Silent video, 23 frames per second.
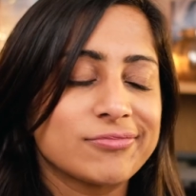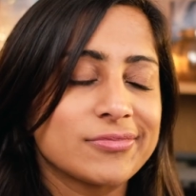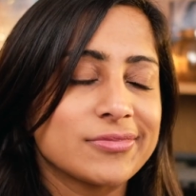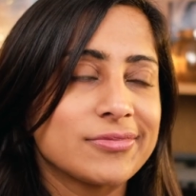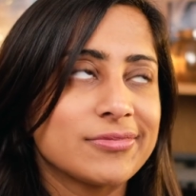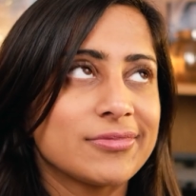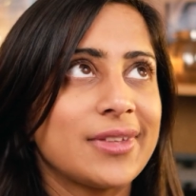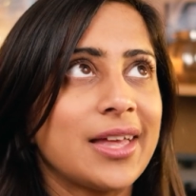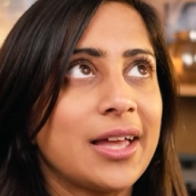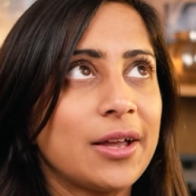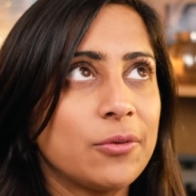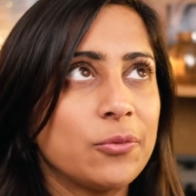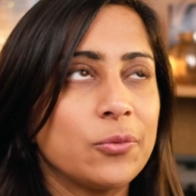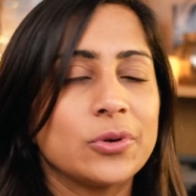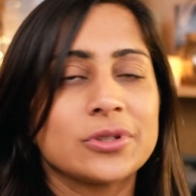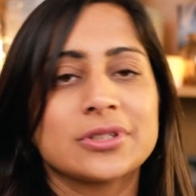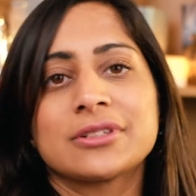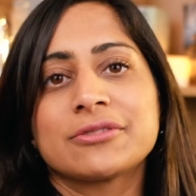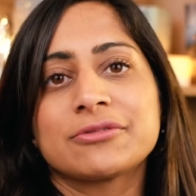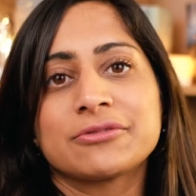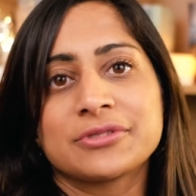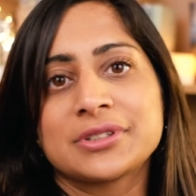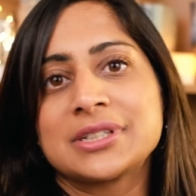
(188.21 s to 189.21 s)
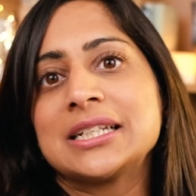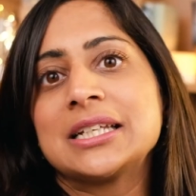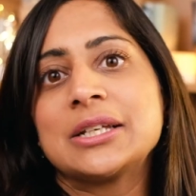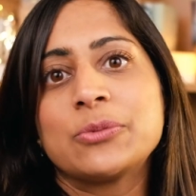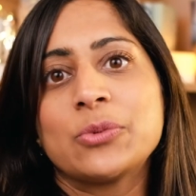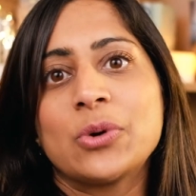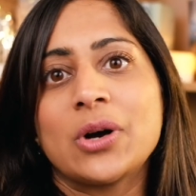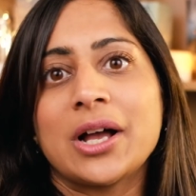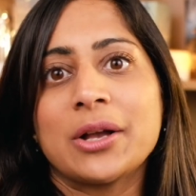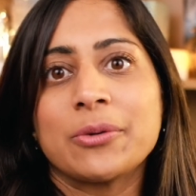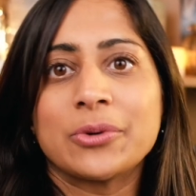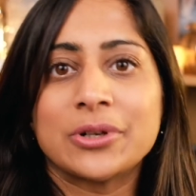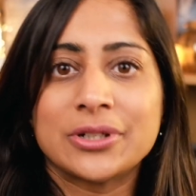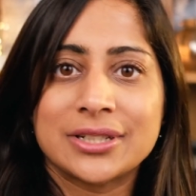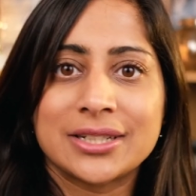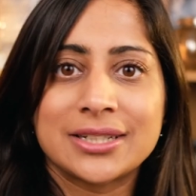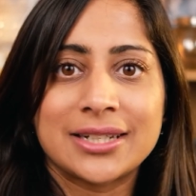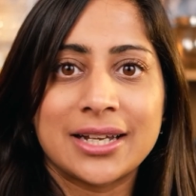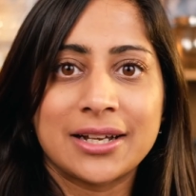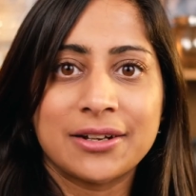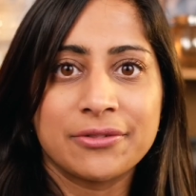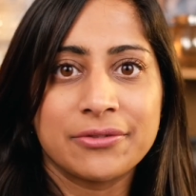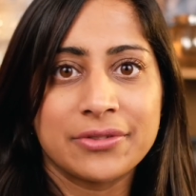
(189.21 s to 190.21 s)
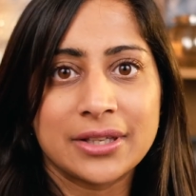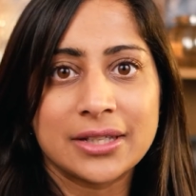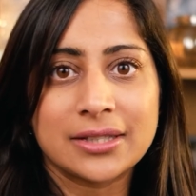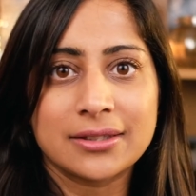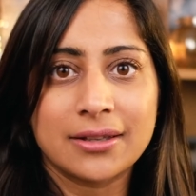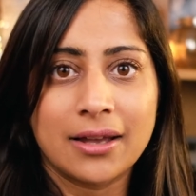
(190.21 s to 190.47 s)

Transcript: That wasn't really what I wanted out of this.